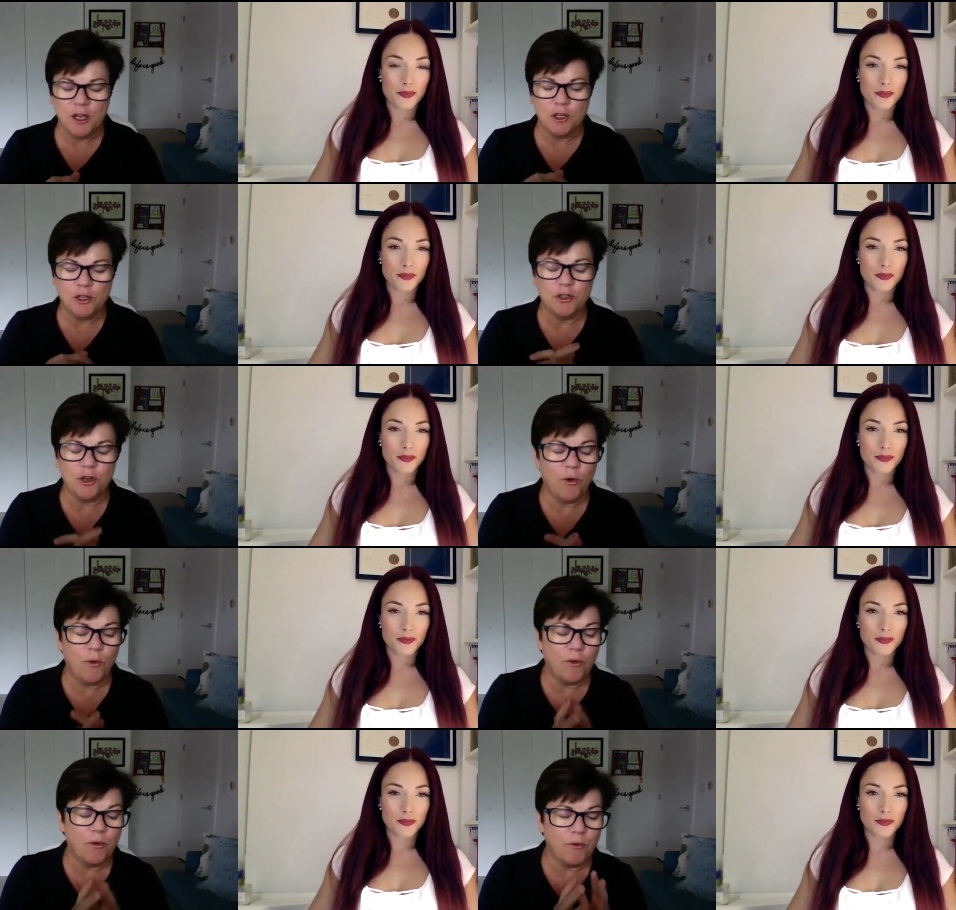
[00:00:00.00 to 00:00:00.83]

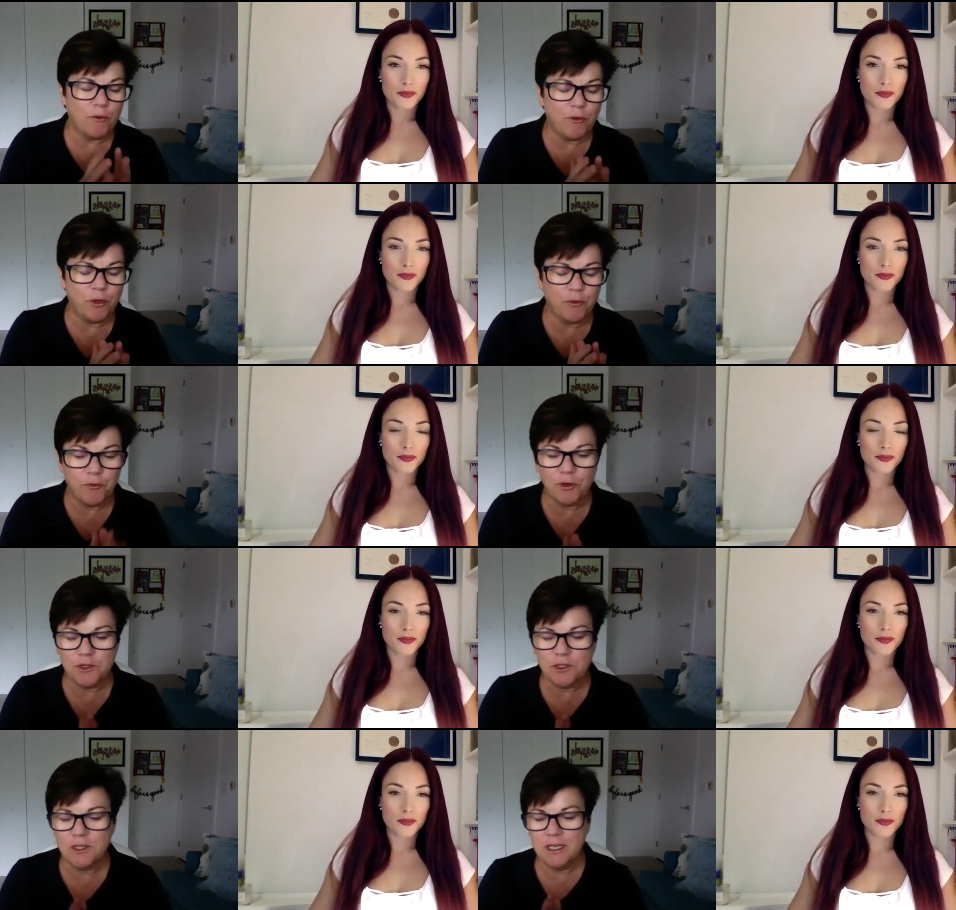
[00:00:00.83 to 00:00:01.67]
Speaker 1: So the
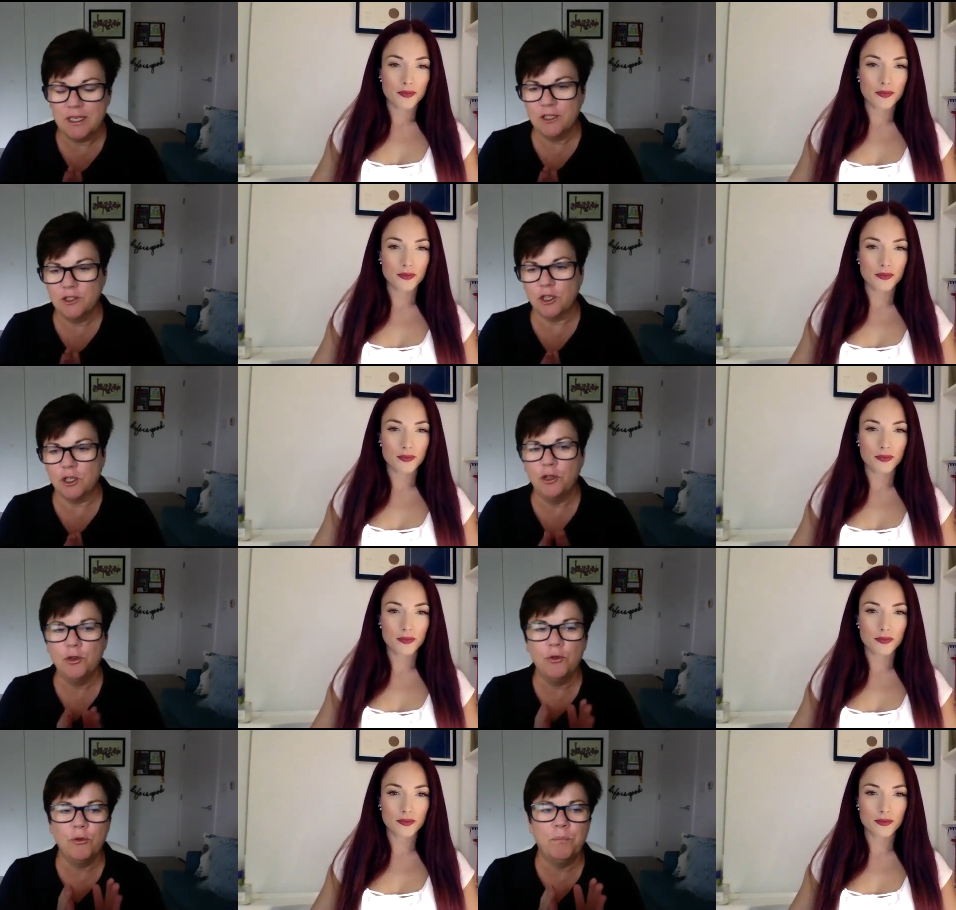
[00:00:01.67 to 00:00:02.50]
first thing is
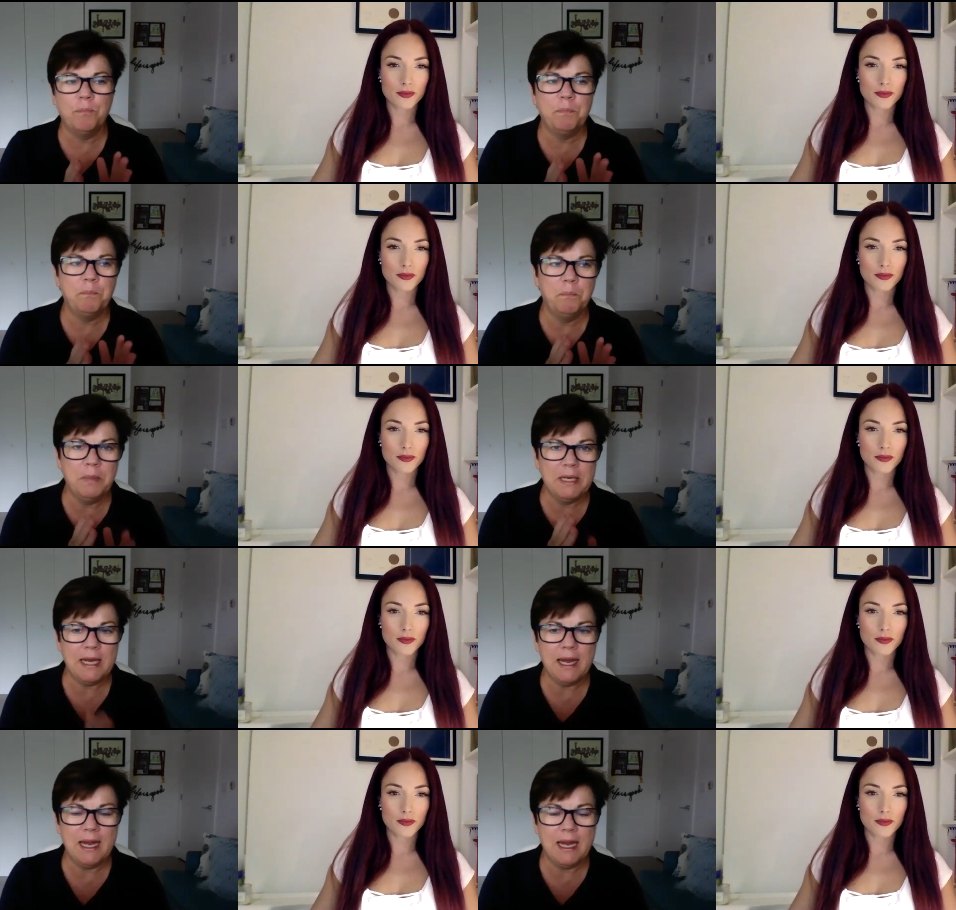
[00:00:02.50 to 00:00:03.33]
you
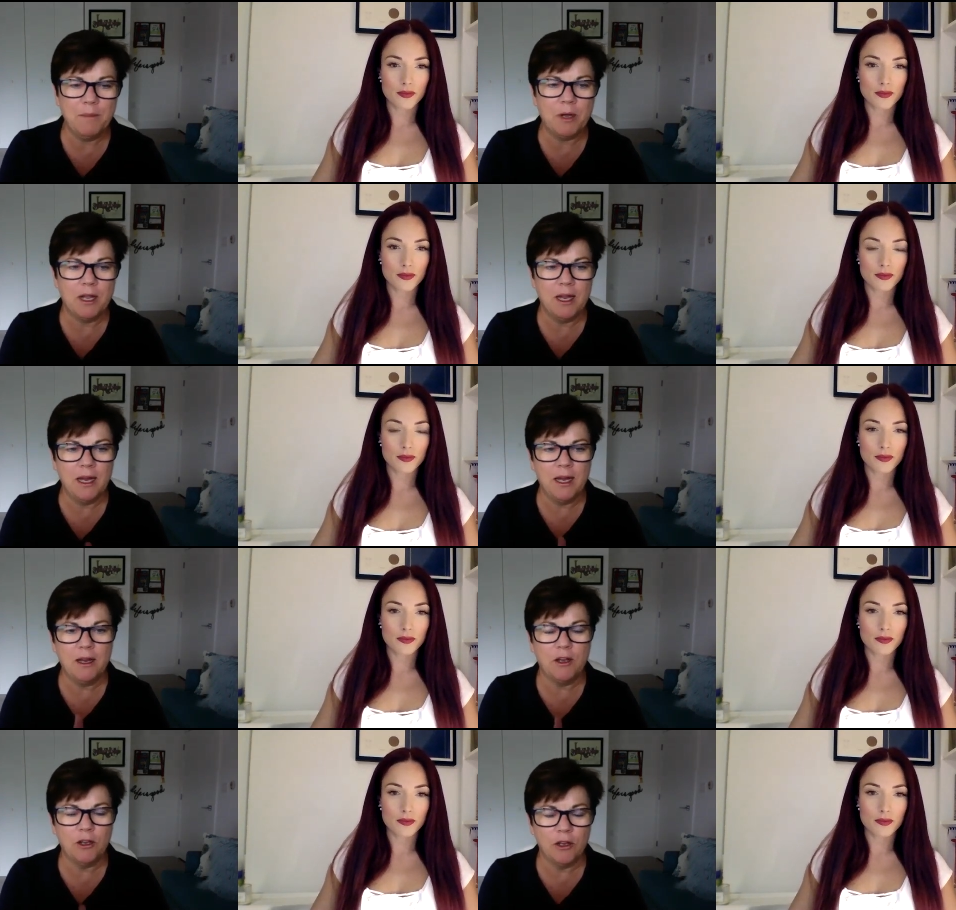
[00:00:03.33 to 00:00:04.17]
became
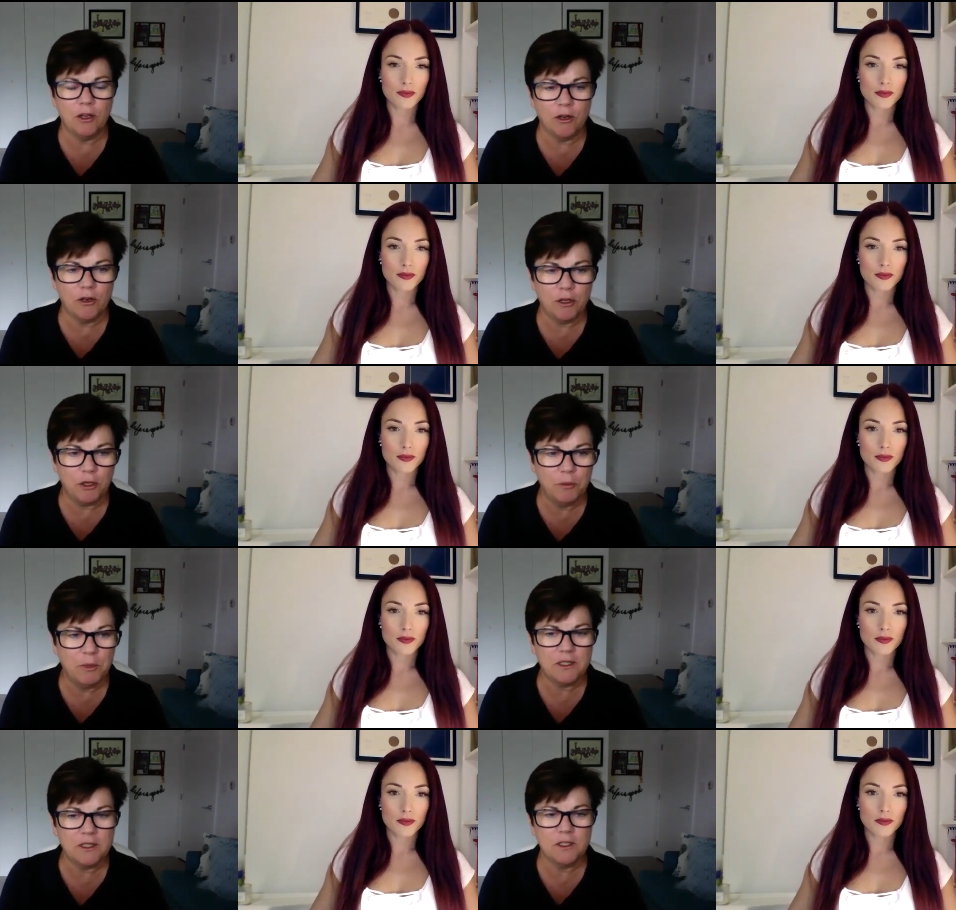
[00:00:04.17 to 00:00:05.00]
a
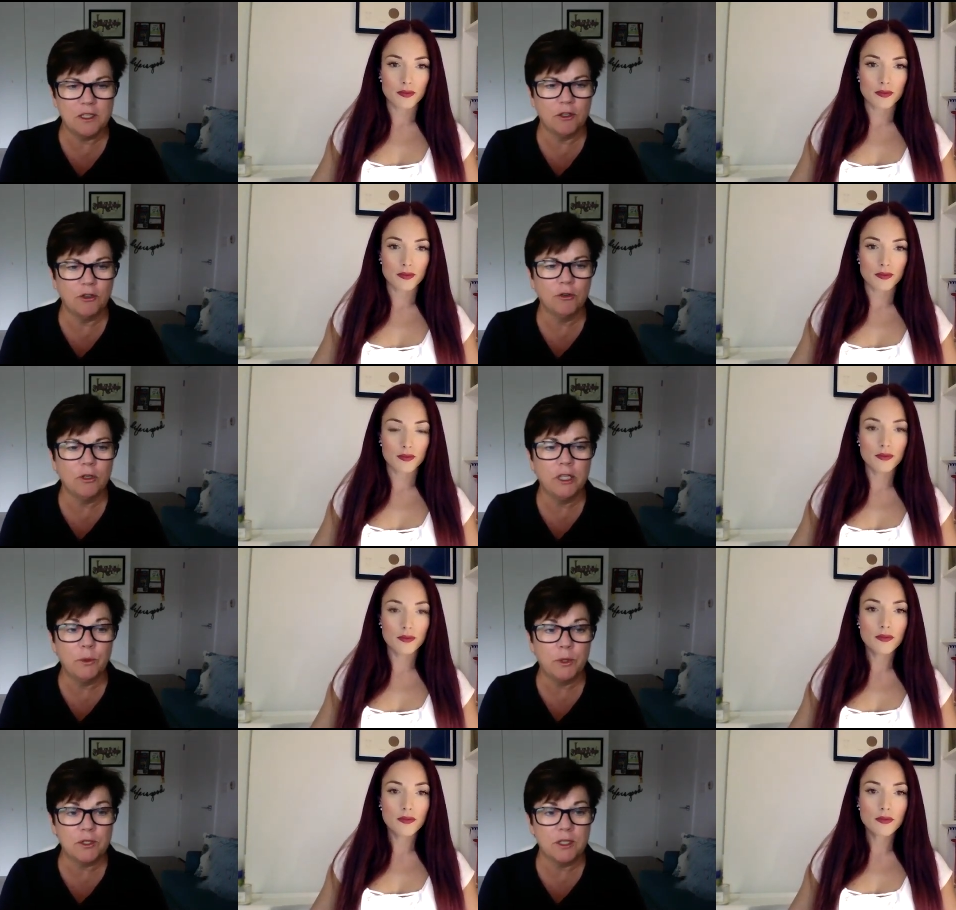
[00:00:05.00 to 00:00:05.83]
humanistic
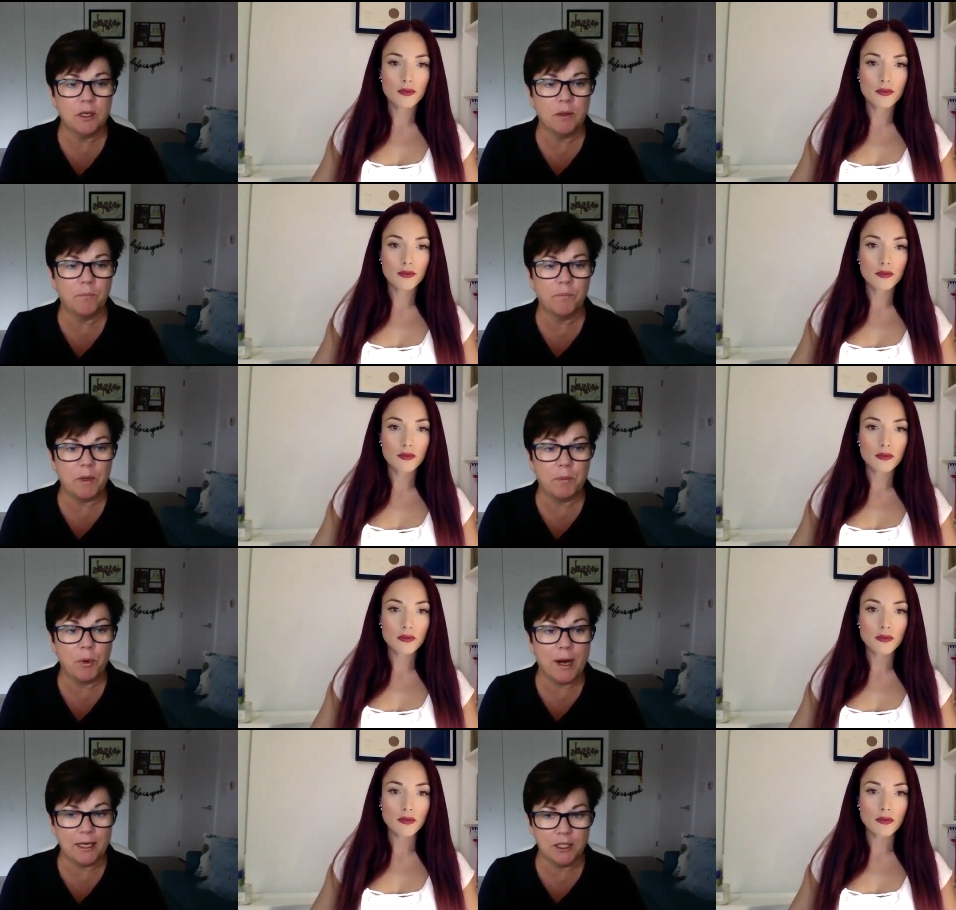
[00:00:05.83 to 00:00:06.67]
neurolinguistic
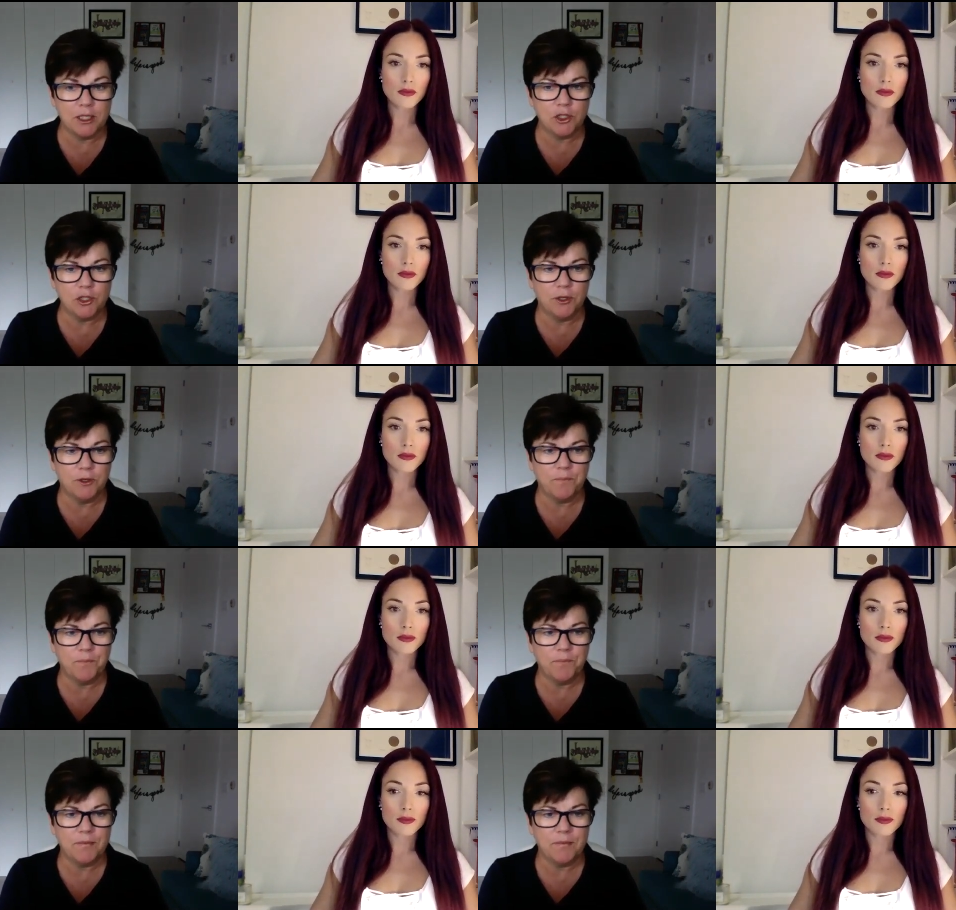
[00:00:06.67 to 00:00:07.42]
practitioner,